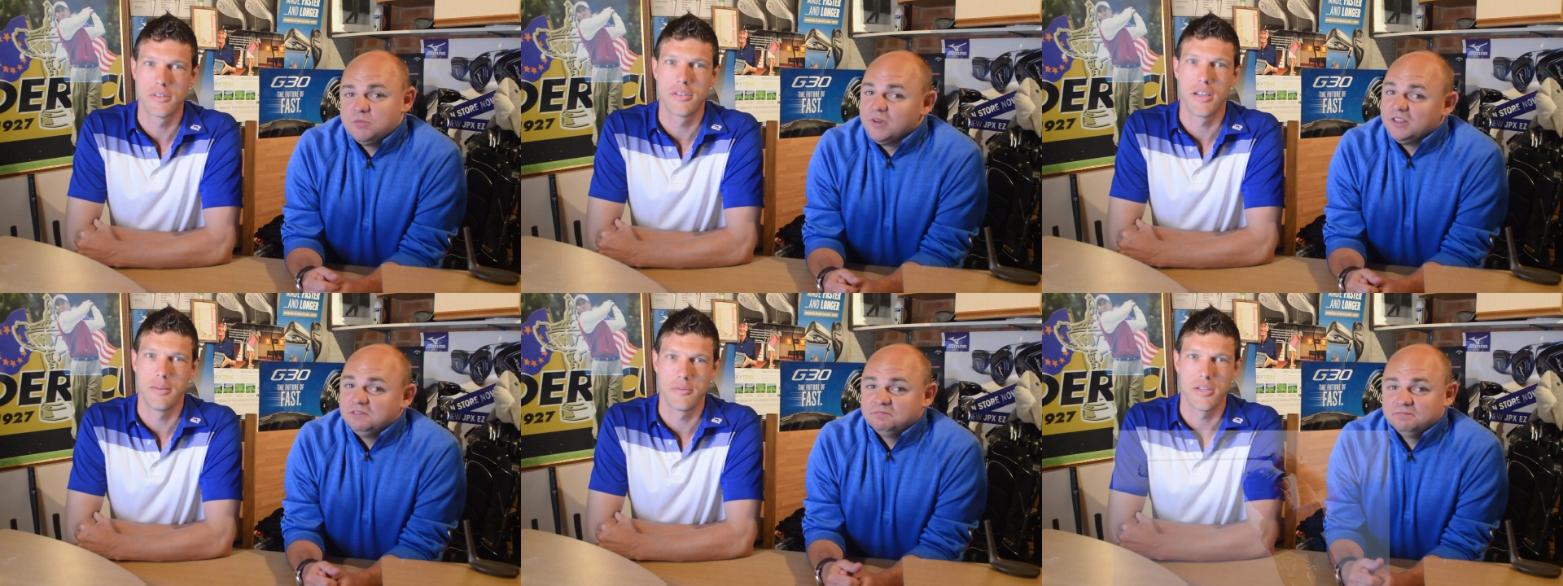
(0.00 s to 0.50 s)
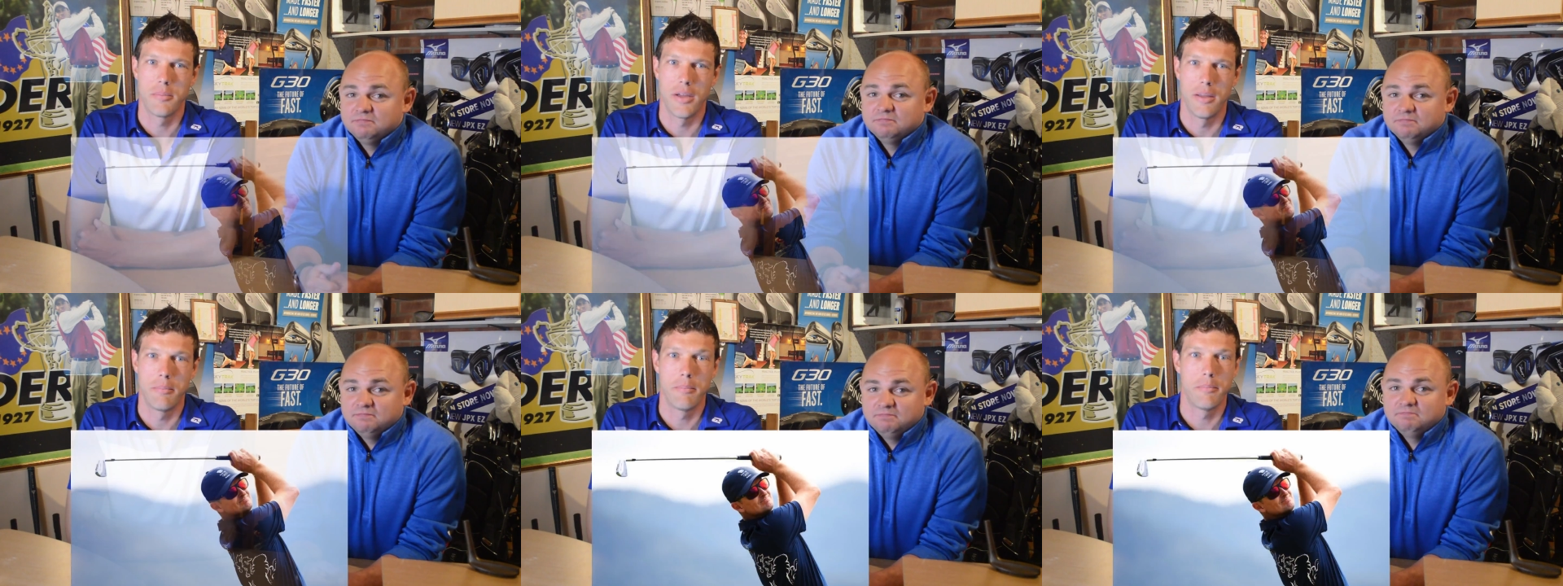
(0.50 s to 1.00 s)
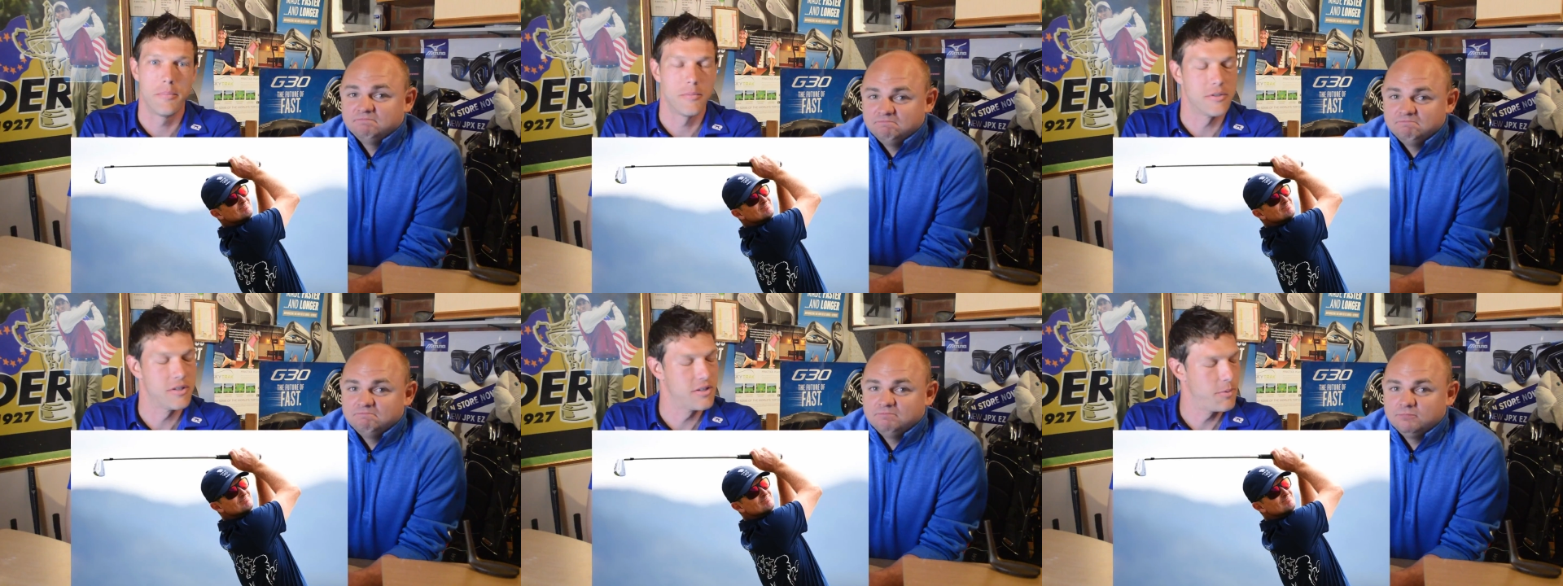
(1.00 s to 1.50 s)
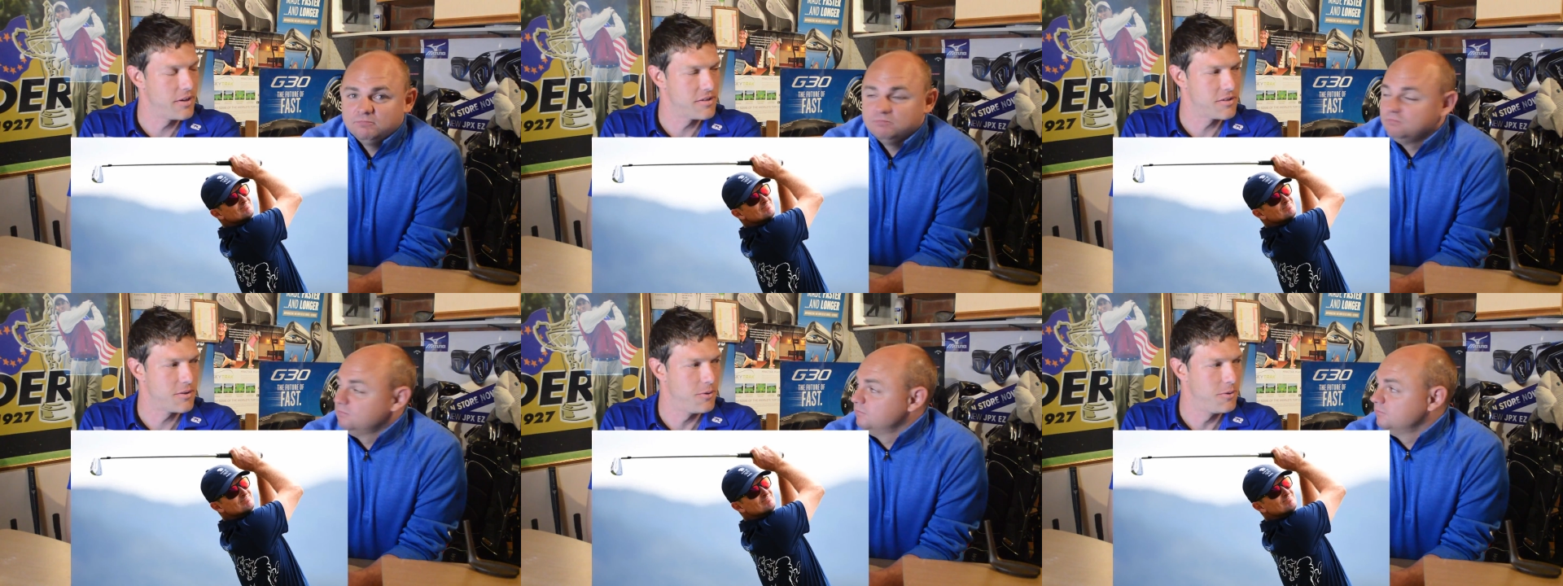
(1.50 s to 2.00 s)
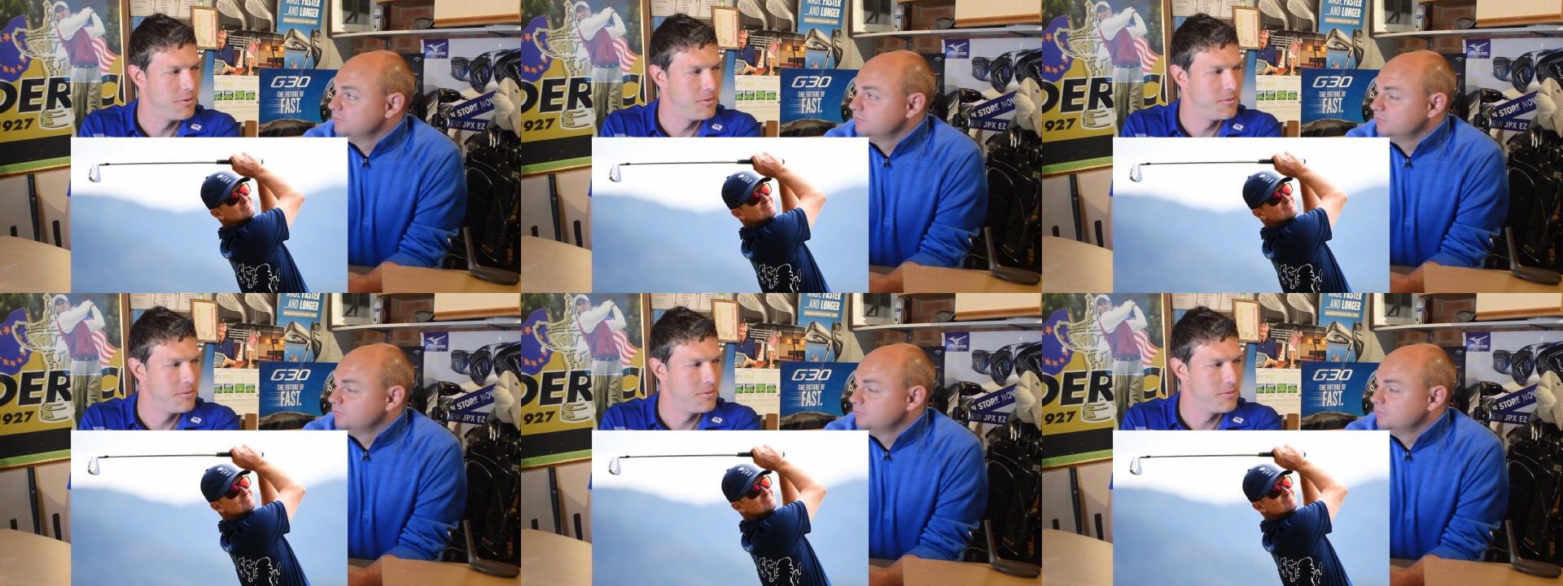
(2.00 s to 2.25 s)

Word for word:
Speaker 1: Team GB. Shall we get a score?